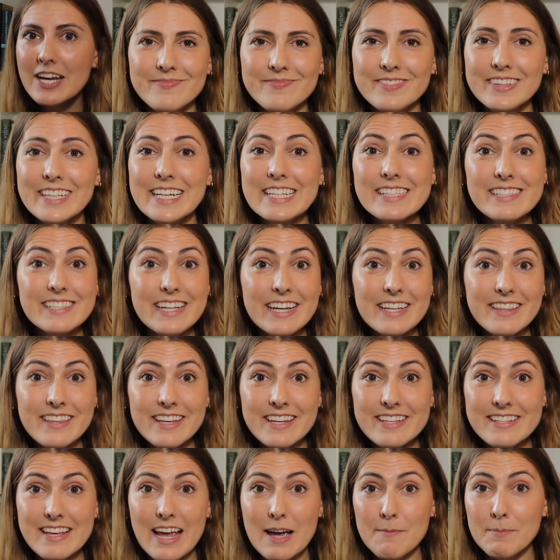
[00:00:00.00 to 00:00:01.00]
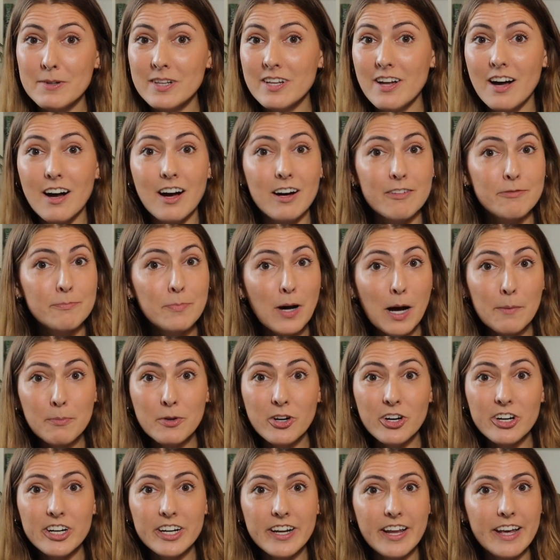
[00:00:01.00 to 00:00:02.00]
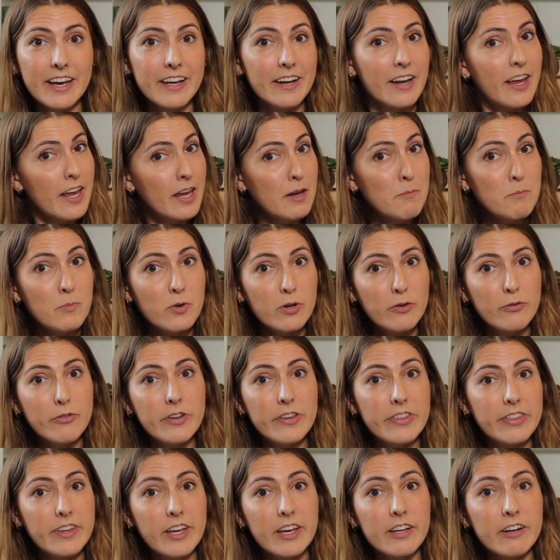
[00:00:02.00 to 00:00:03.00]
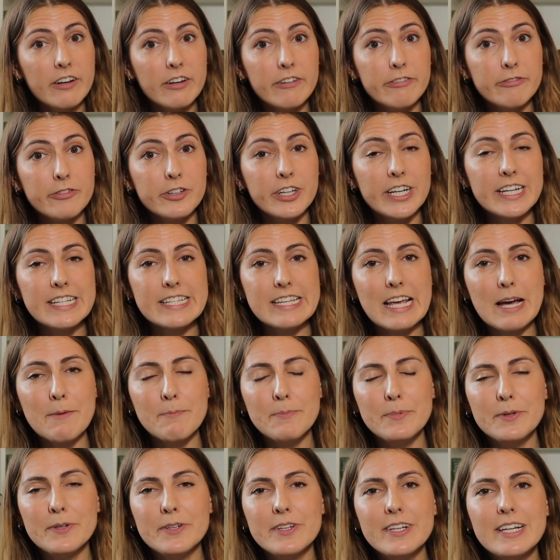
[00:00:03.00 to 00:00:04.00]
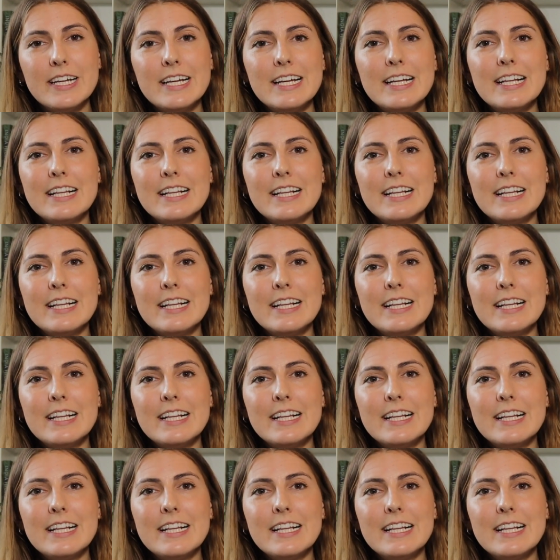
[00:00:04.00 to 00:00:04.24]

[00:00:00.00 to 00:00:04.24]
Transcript: Let's take the example of popcorn at a movie theater, for example.